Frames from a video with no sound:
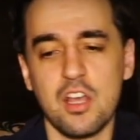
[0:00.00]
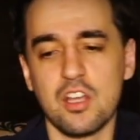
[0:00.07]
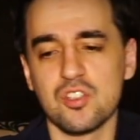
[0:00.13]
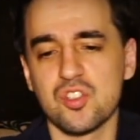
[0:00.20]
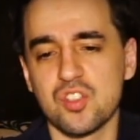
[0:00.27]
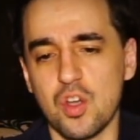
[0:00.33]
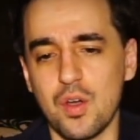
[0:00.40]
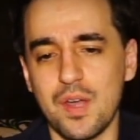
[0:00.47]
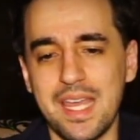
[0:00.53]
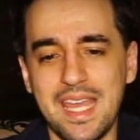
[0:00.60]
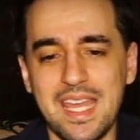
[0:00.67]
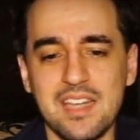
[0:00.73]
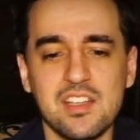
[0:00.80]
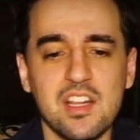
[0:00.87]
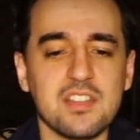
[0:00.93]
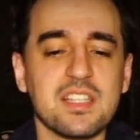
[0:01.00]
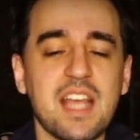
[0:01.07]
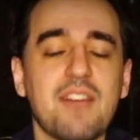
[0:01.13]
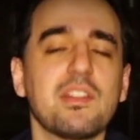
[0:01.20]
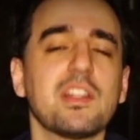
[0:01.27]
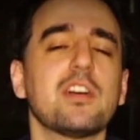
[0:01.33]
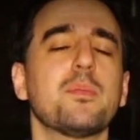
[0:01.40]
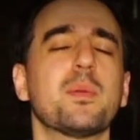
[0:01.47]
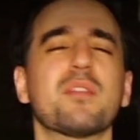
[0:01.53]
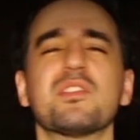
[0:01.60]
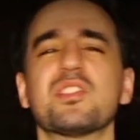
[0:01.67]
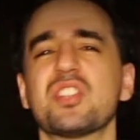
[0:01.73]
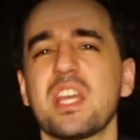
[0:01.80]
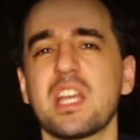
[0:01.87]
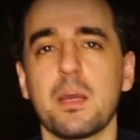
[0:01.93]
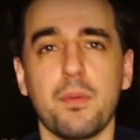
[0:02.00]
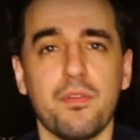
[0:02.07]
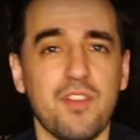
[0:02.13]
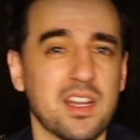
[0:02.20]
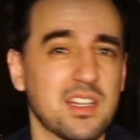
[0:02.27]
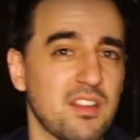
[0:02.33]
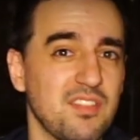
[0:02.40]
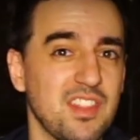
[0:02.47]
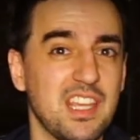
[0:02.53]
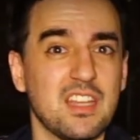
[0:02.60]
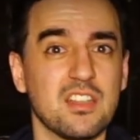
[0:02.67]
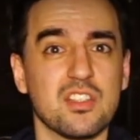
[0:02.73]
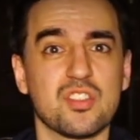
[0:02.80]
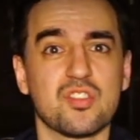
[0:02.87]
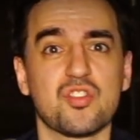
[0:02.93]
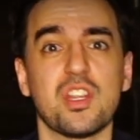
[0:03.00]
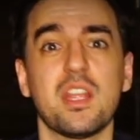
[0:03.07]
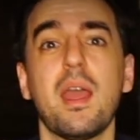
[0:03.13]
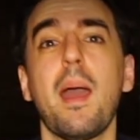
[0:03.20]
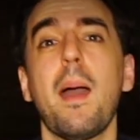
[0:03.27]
So it does have a little bit of a shake-up effect in the industry.